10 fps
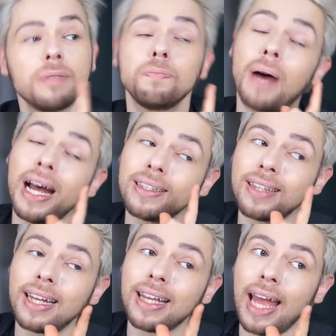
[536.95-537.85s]
But
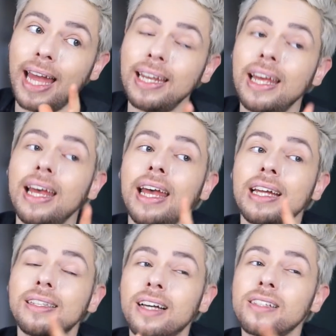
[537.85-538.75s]
then again,
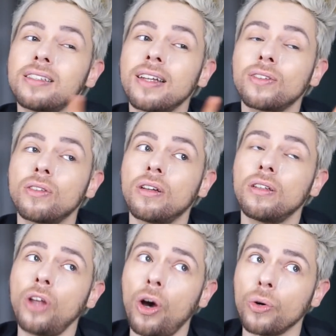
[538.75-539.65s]
it does stick to the
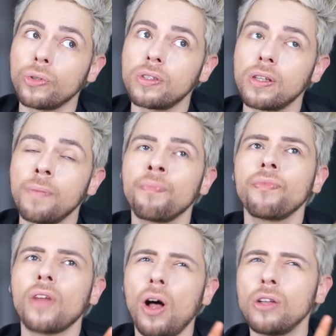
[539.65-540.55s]
clothes,
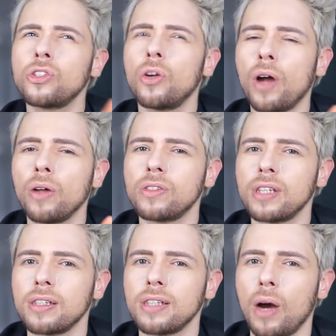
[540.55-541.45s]
also around
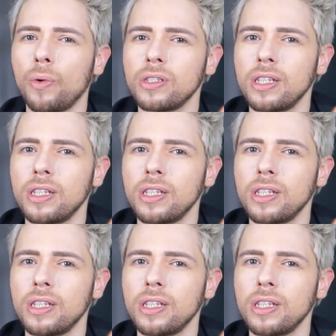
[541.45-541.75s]
six hours.